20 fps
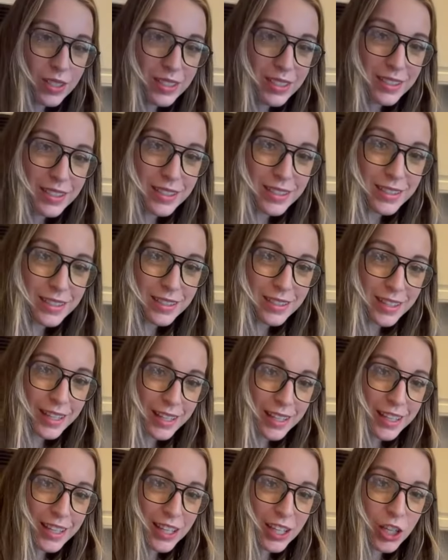
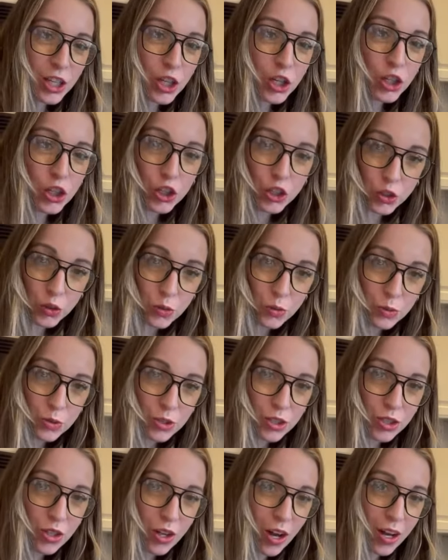stinking
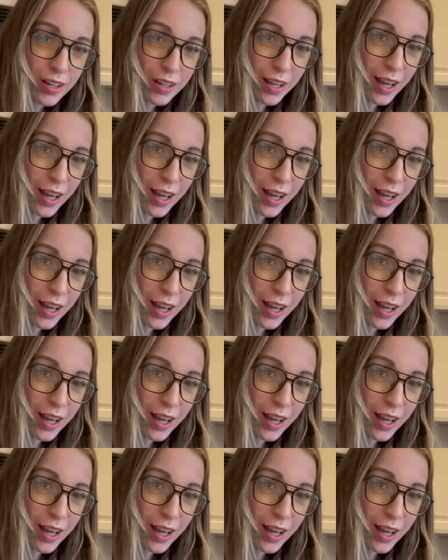cute on a